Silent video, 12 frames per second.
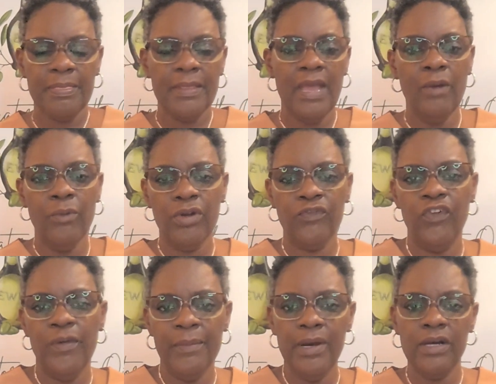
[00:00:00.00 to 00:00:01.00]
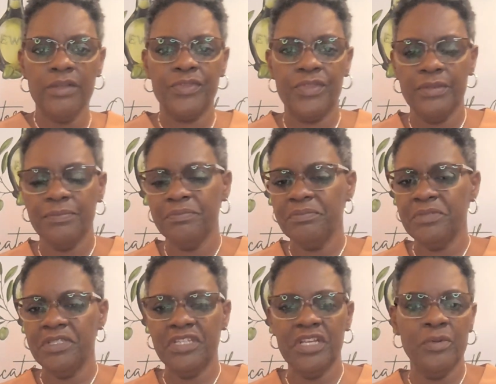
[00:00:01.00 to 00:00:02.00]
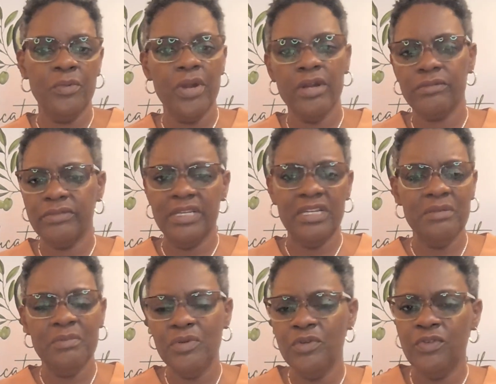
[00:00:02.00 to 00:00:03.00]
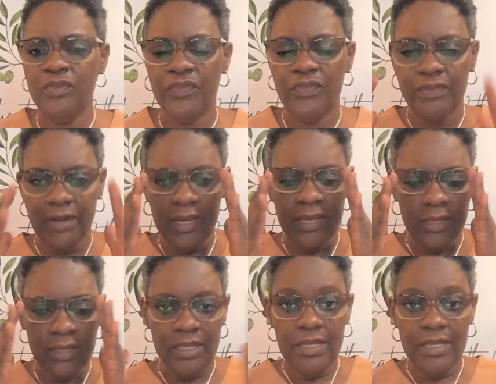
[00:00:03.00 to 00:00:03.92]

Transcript: I worked for a month. It didn't work. They didn't move, right?